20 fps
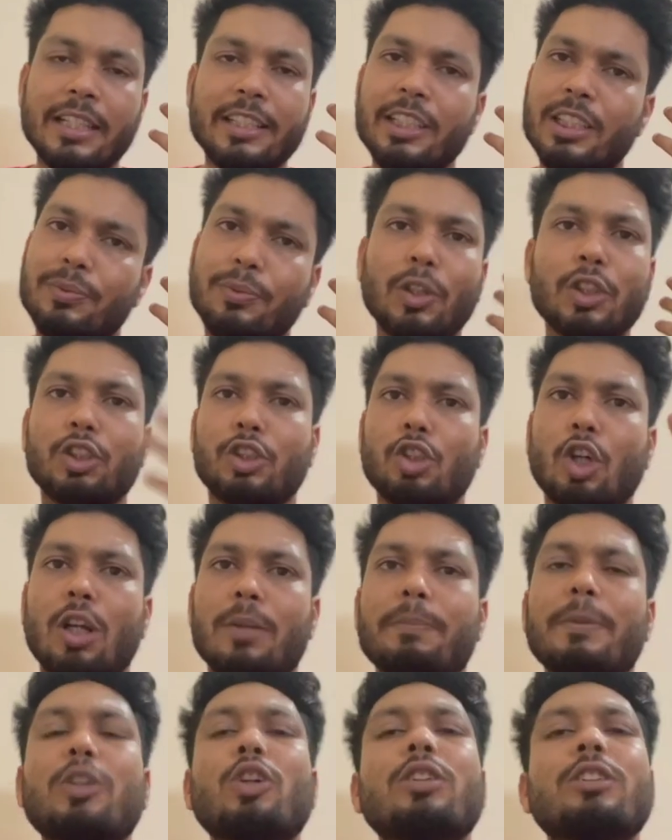for sure,
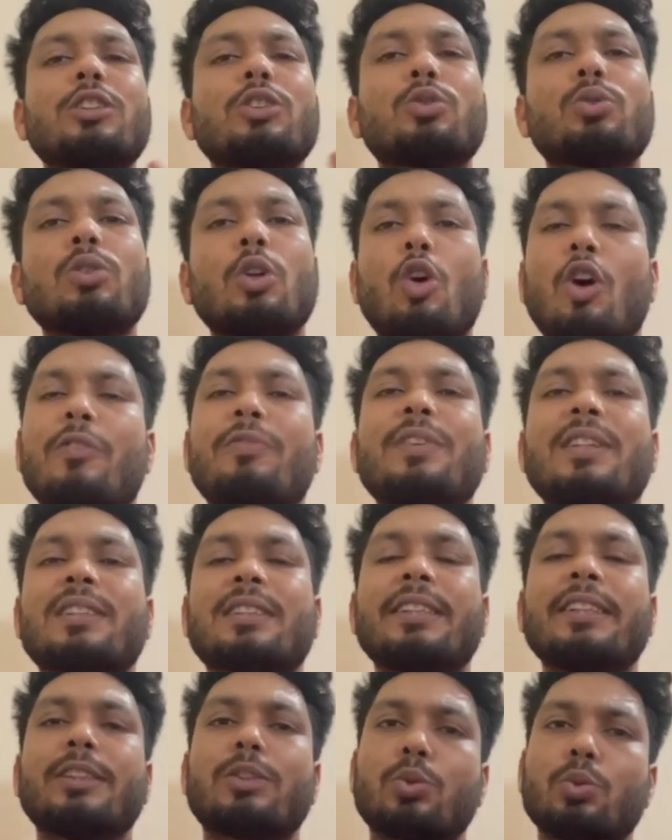because
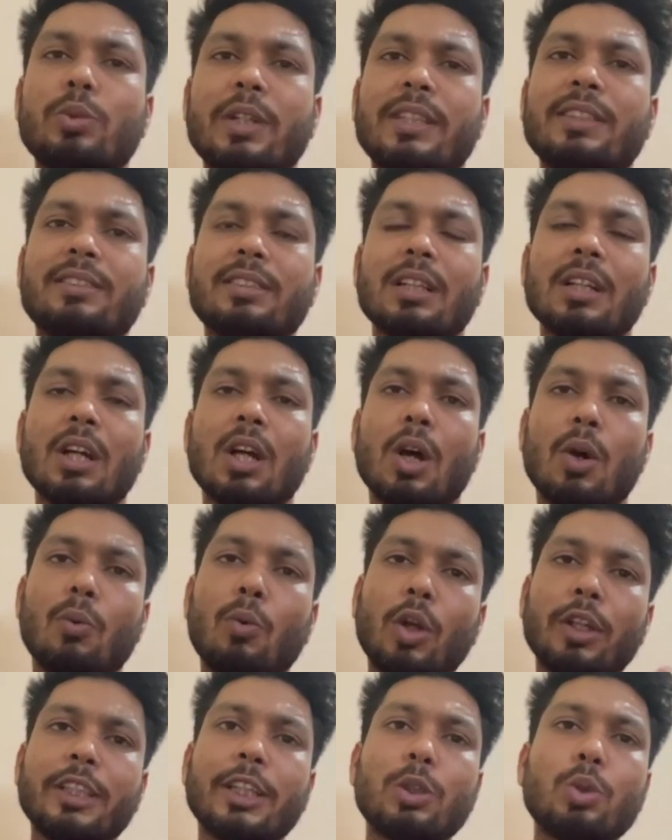obviously students
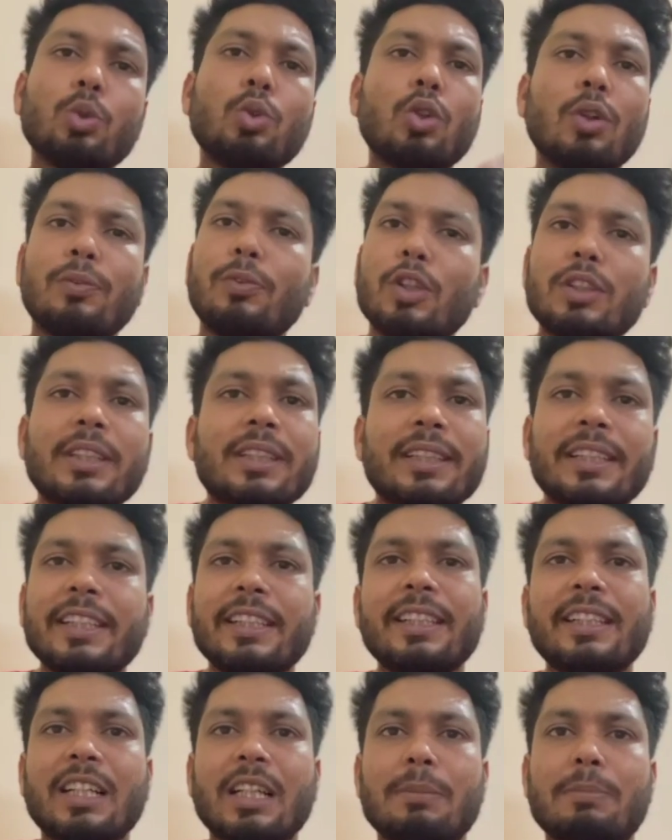wanted to go for the
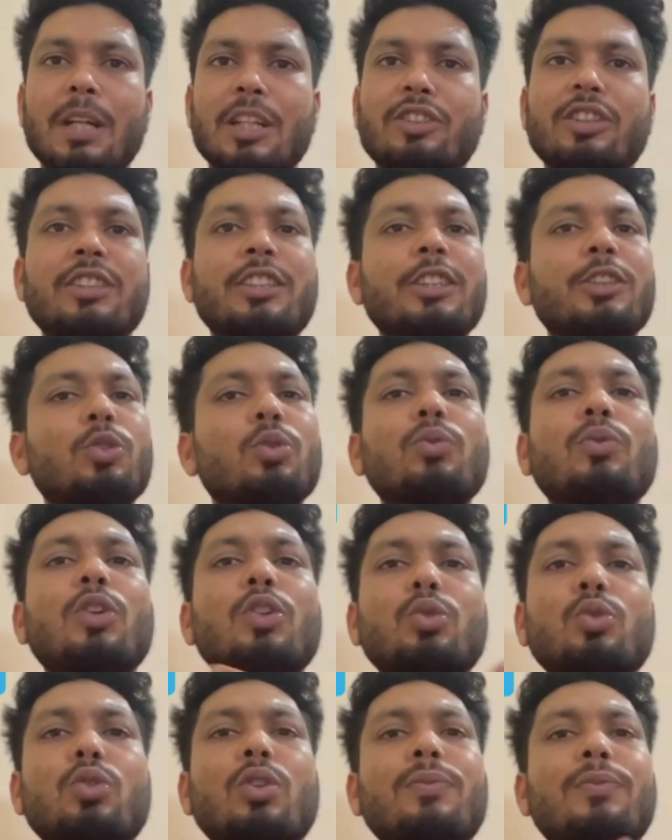clinical branches. They don't want
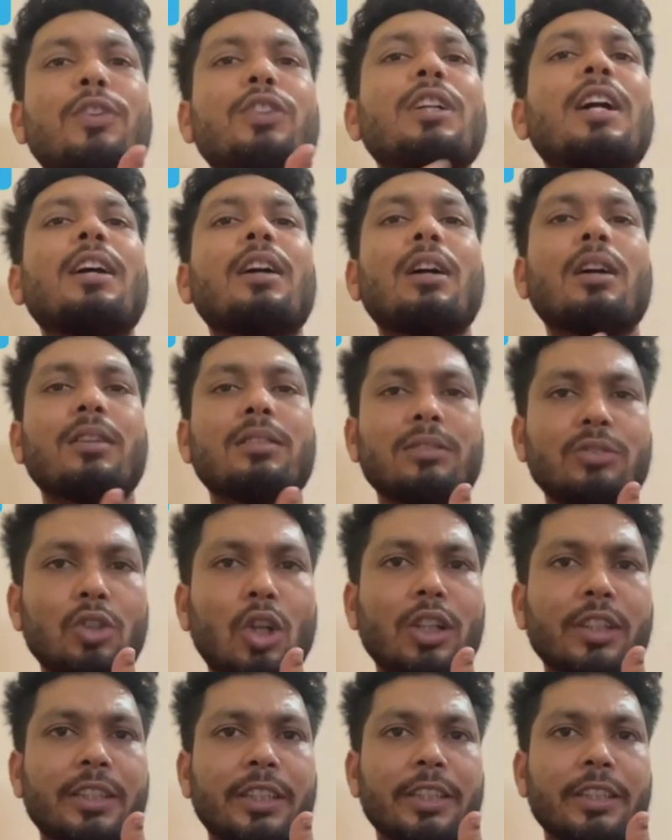to go for the
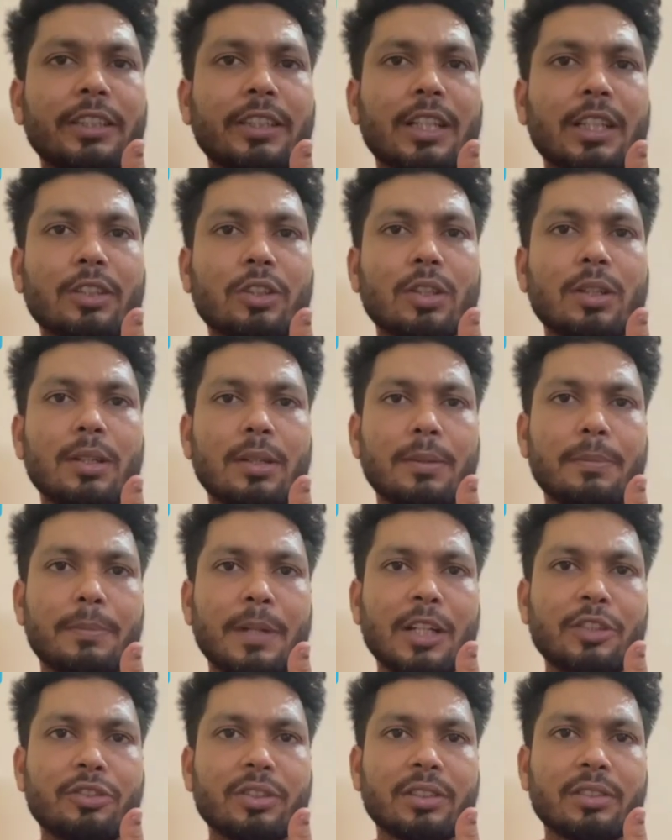non-clinical
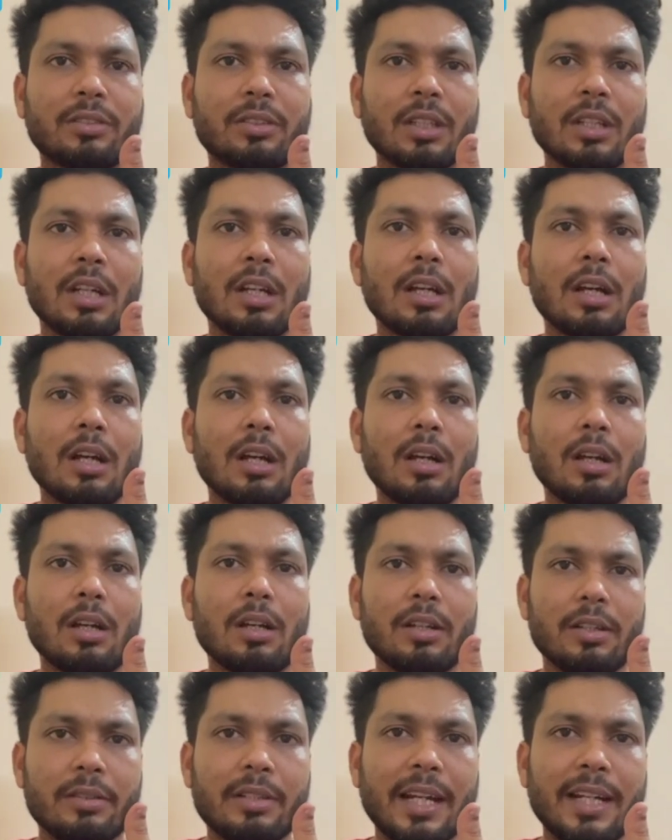branches,
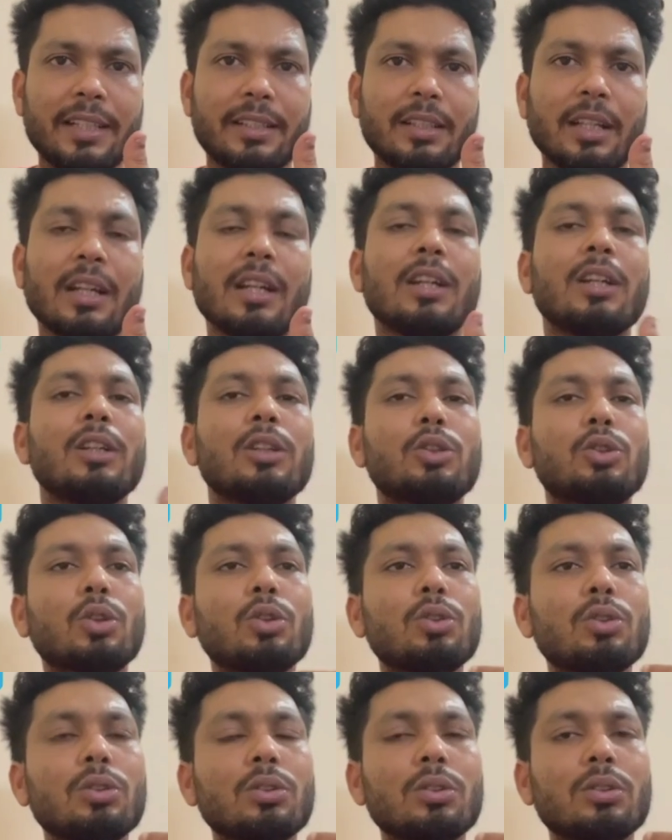right?
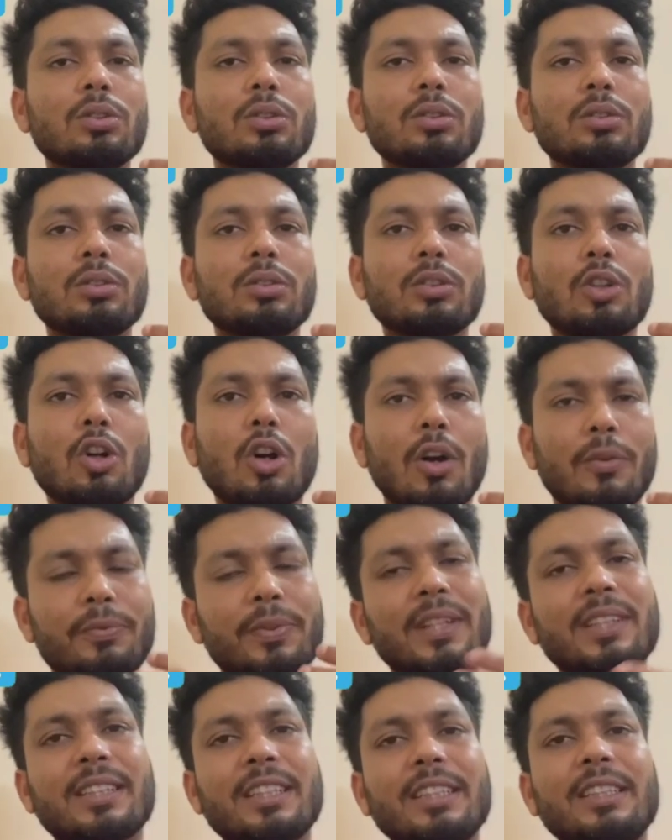So
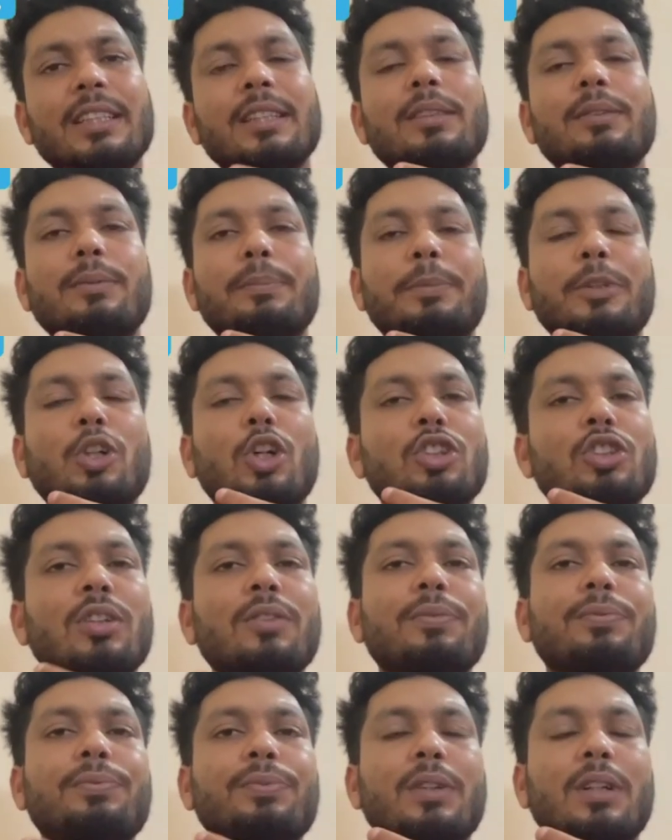obviously because
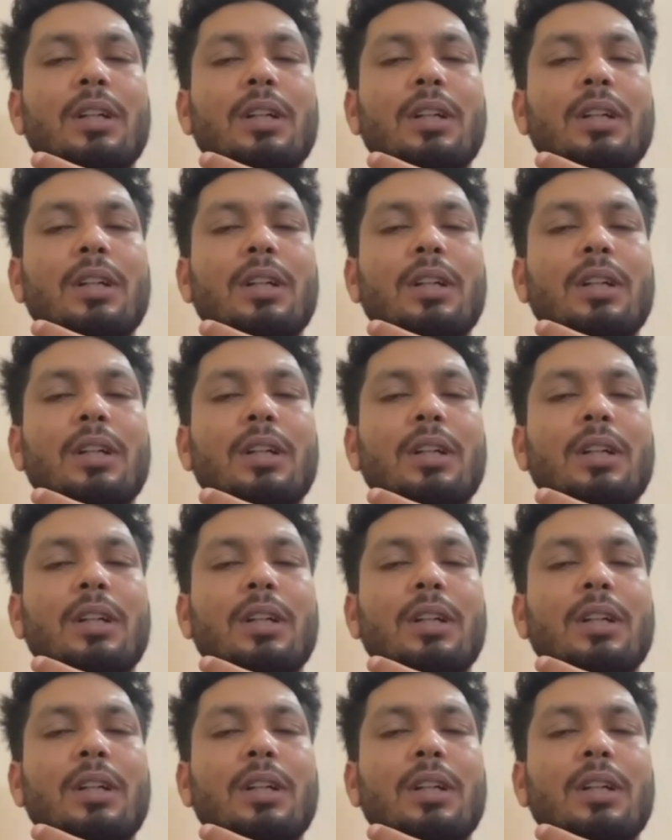of